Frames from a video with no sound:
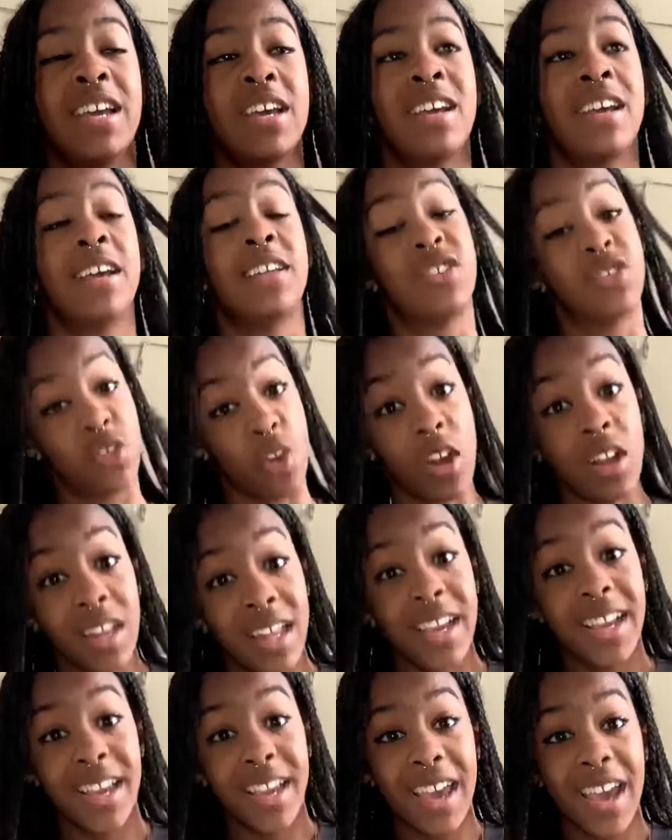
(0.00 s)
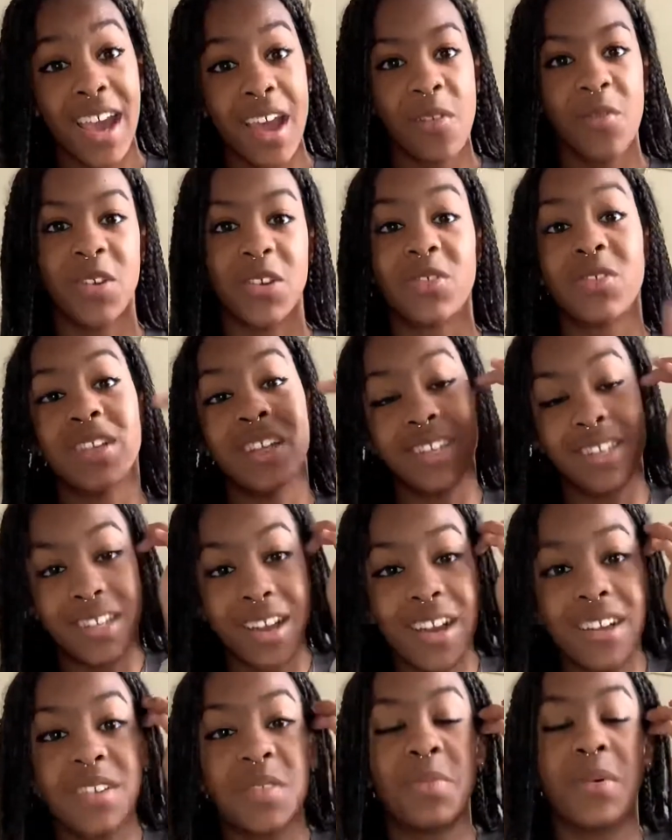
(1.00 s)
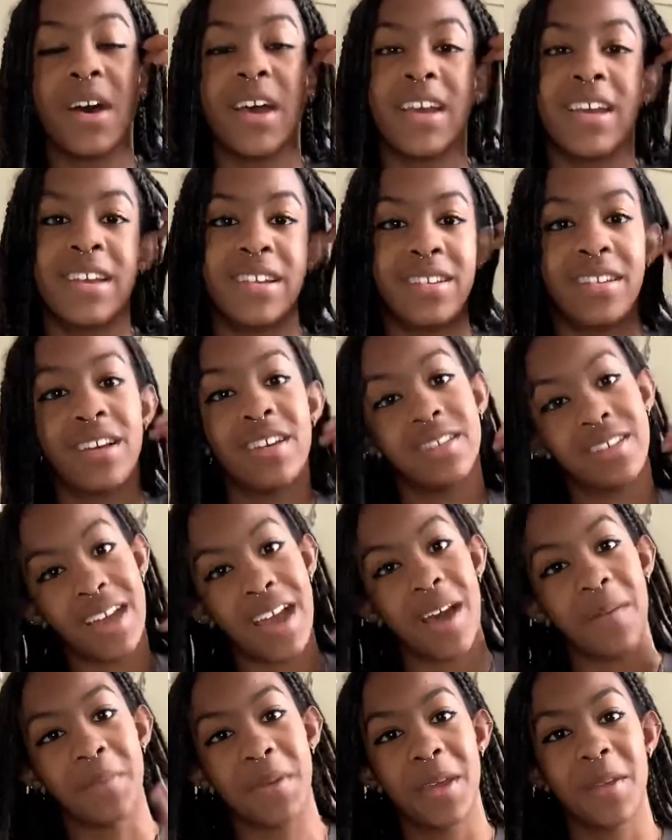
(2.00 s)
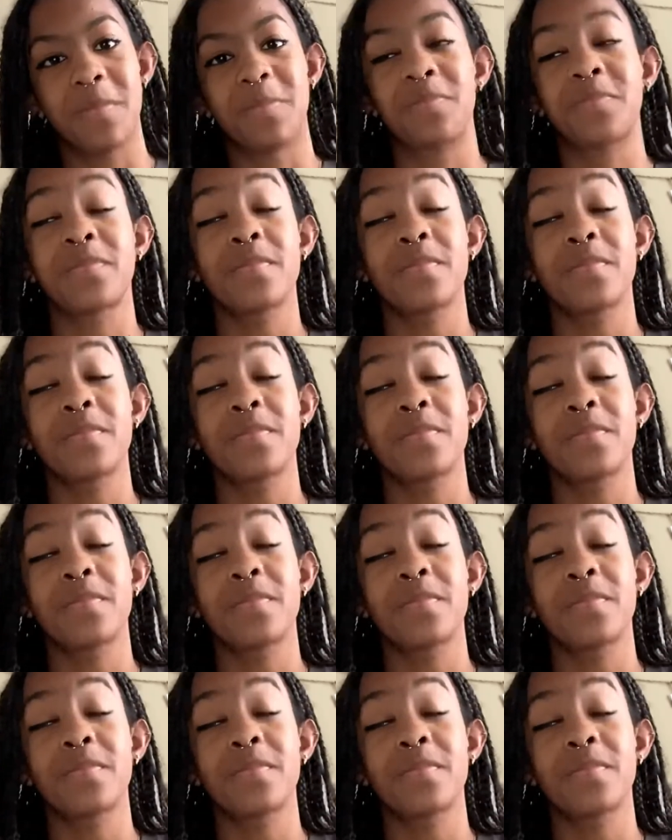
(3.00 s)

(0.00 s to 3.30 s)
struggling again, which really sucks, but it does happen.